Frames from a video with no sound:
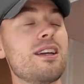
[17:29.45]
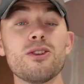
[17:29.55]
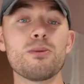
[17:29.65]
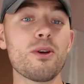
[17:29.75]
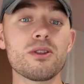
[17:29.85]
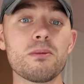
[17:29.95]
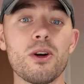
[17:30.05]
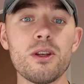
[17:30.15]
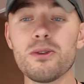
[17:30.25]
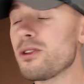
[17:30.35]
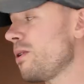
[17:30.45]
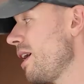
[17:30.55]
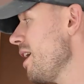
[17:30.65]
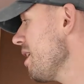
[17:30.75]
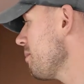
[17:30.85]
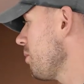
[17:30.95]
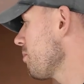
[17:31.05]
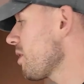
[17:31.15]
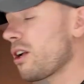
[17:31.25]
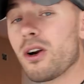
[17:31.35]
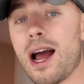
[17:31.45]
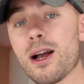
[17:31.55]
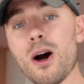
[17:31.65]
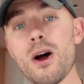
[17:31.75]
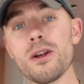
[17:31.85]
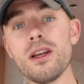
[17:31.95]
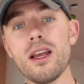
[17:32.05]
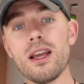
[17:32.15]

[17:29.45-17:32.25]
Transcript: just because I'm not used to it. But I'm going to crack on.